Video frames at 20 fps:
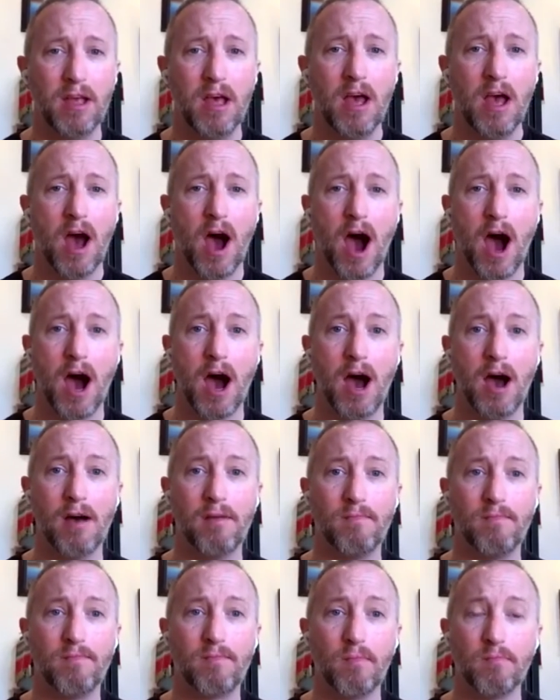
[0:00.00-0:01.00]

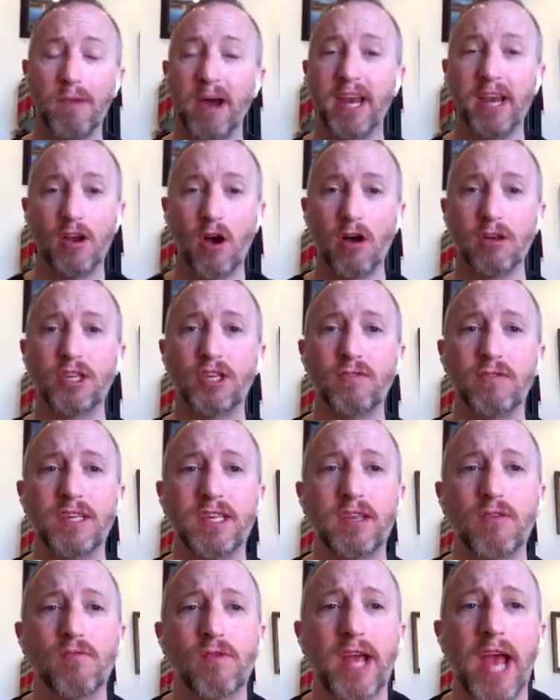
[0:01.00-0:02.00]
But it also is
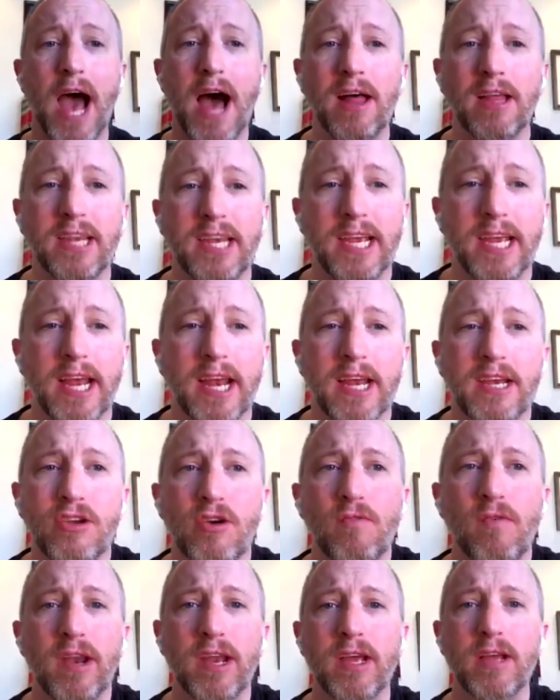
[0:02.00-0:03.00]
the reality, and I don't
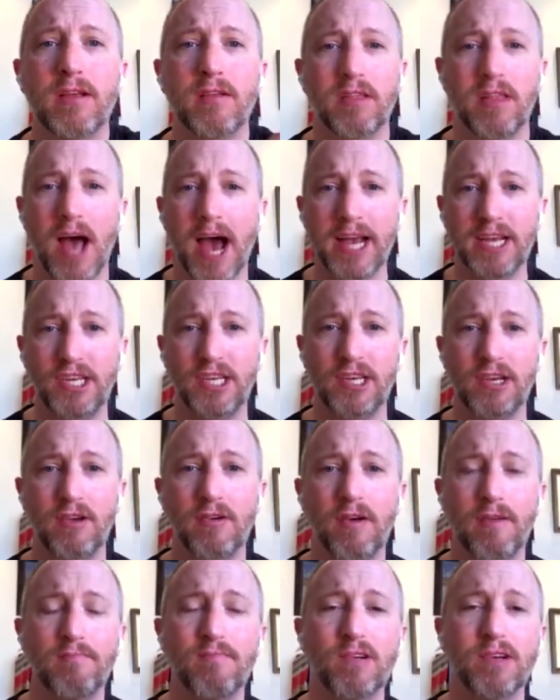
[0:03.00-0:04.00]
wanna lie to you
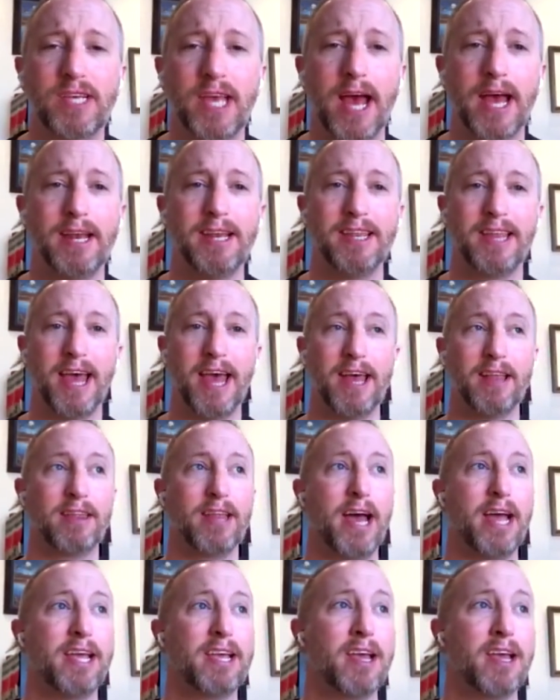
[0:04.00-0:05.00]
and pretend that
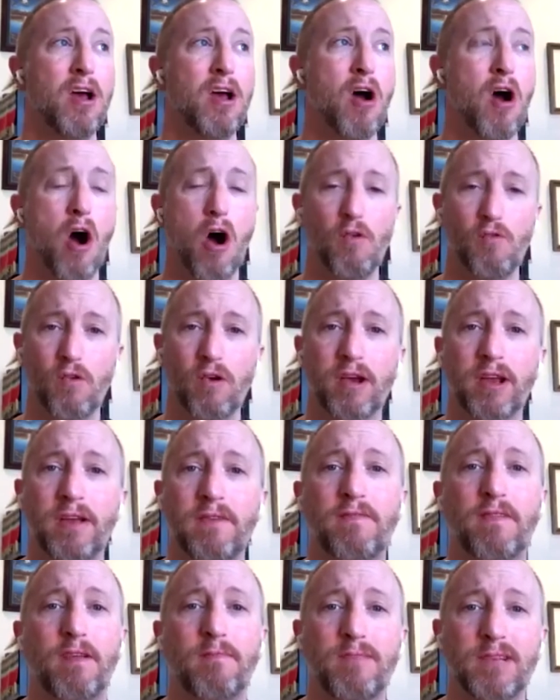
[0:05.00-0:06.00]
like, we're going to
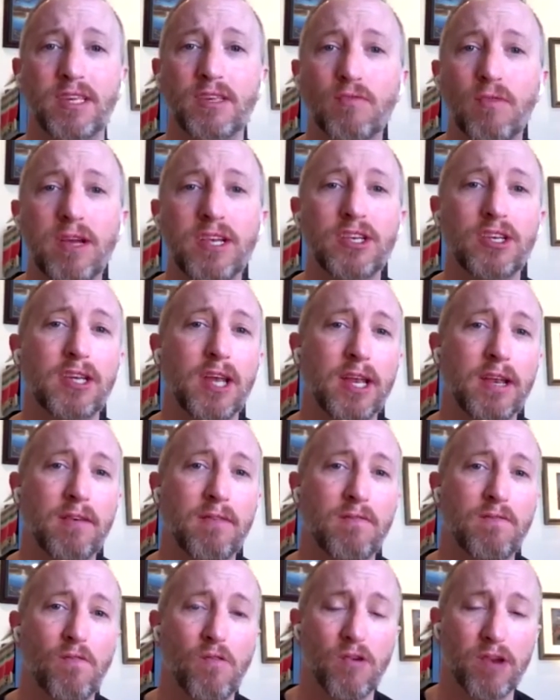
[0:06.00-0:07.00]
flip a switch in
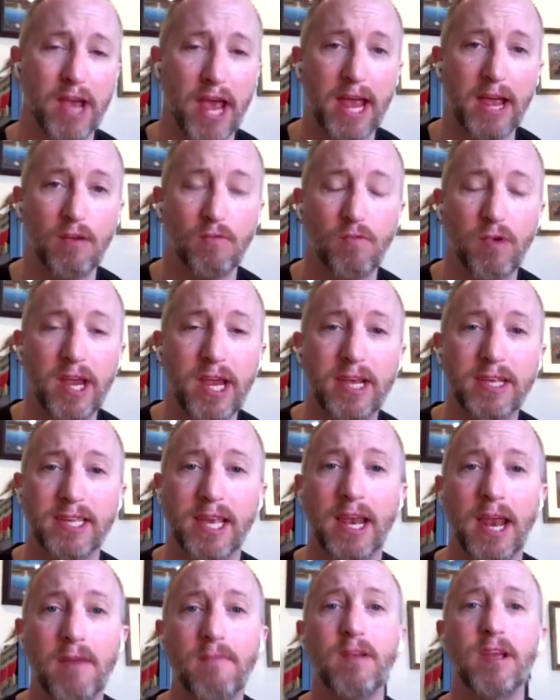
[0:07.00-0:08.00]
4 to 8 weeks and
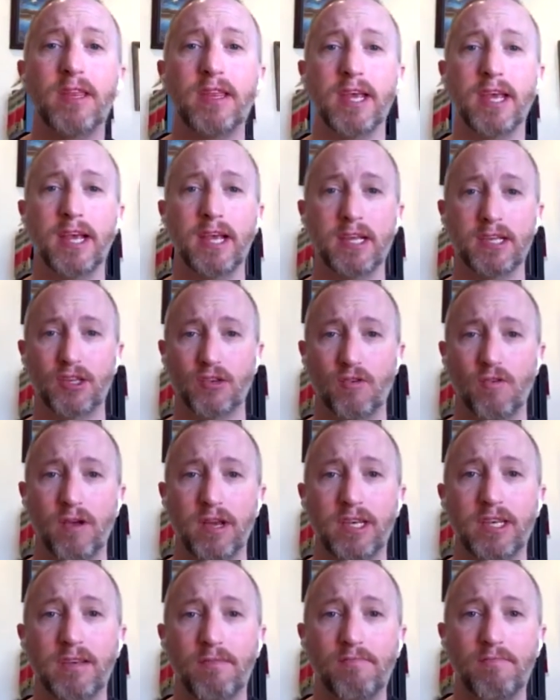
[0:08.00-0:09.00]
everything is going
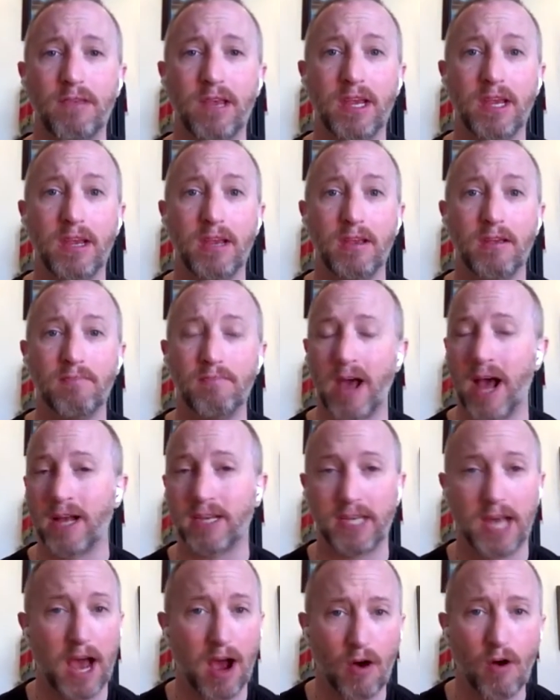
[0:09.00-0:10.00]
to be back to
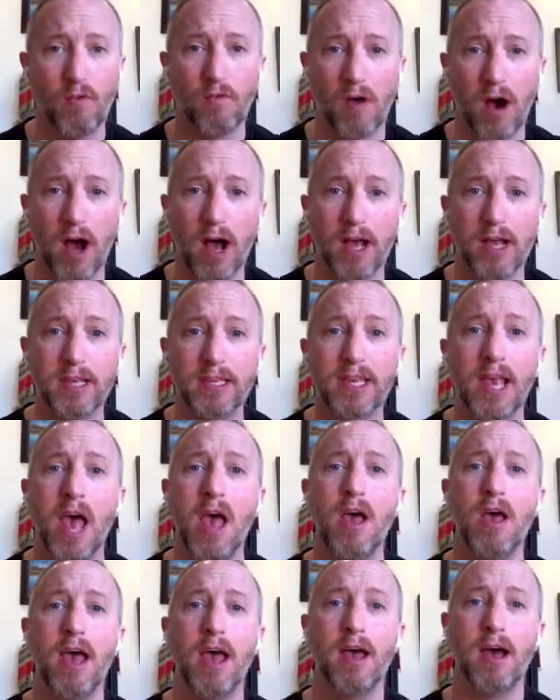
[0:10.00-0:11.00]
how it was.
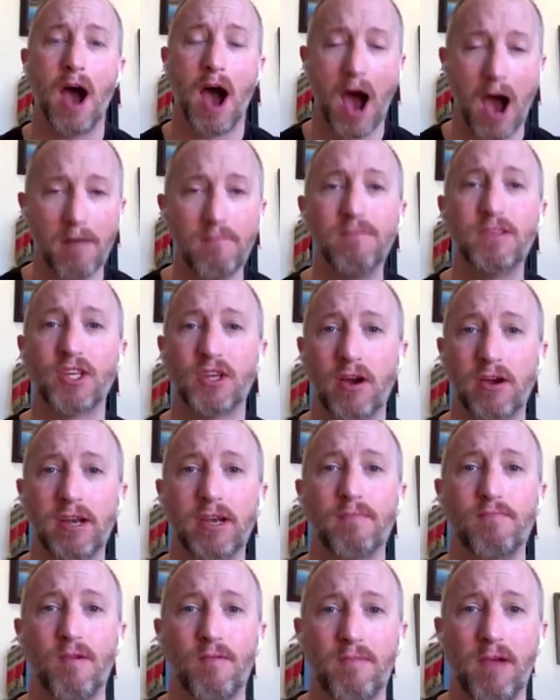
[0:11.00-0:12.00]
I'm starting to
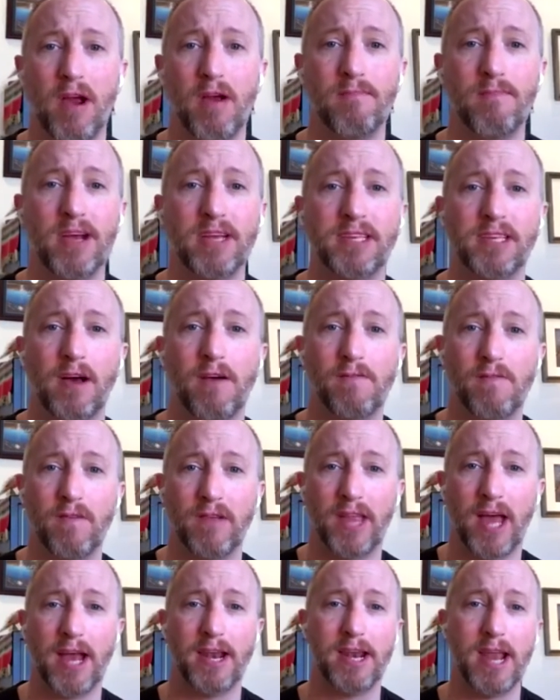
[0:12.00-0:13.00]
prepare myself for
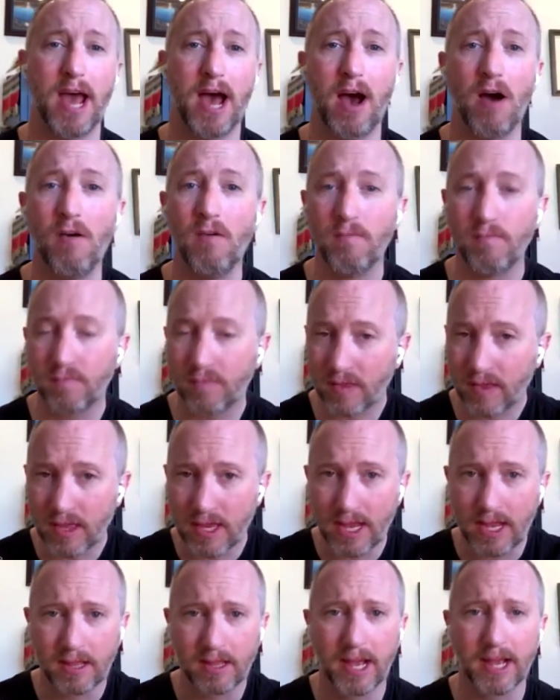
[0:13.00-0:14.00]
that now.
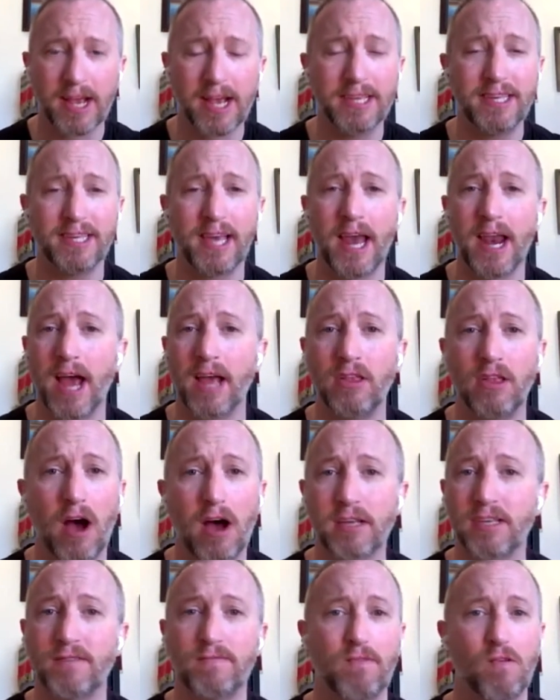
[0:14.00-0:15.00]
Like I said, I
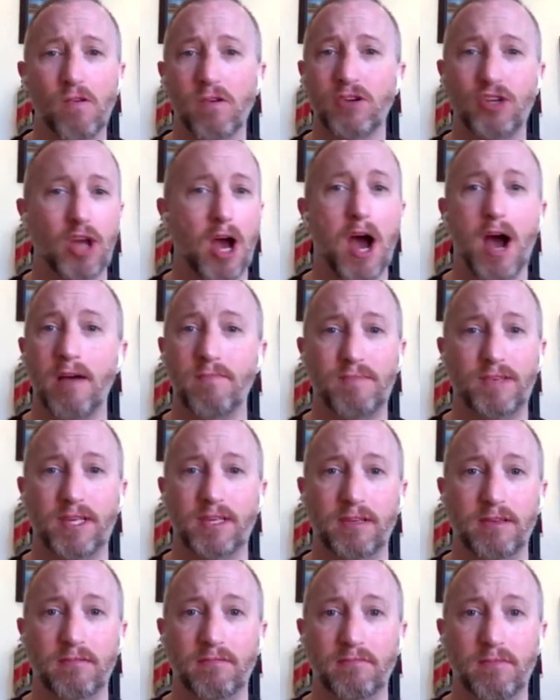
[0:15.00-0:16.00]
lost 4 jobs
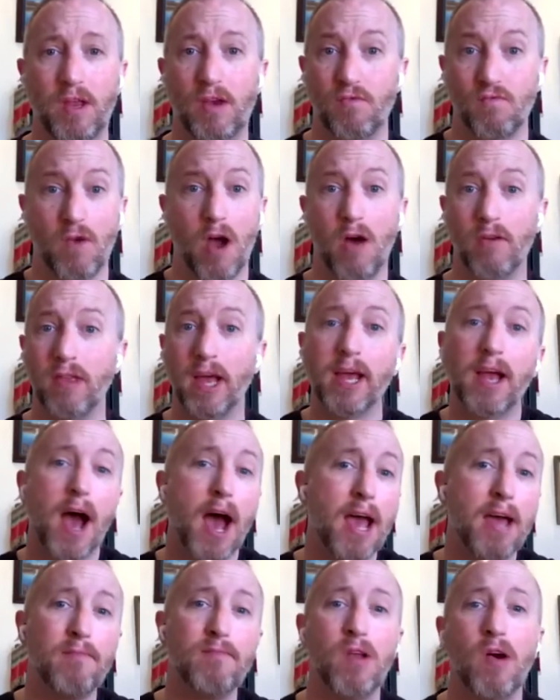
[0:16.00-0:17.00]
in a row. Like I
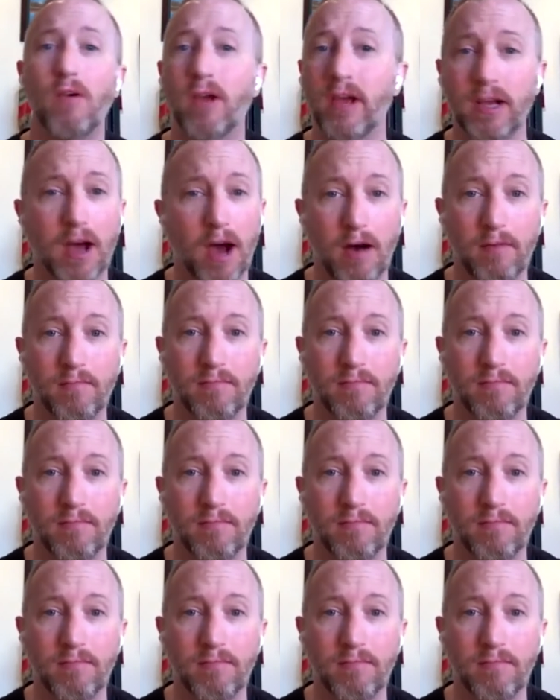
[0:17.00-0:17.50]
have no income